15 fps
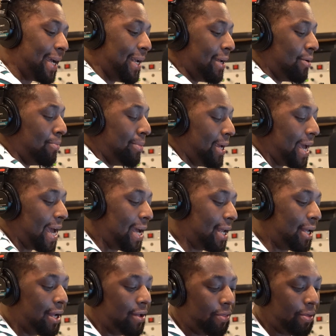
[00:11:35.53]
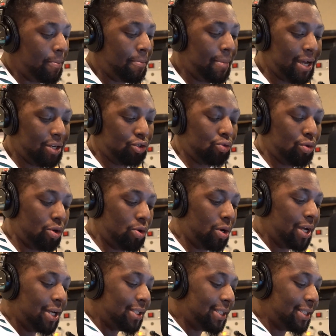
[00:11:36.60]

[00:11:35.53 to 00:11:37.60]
and it'll be at the Metro.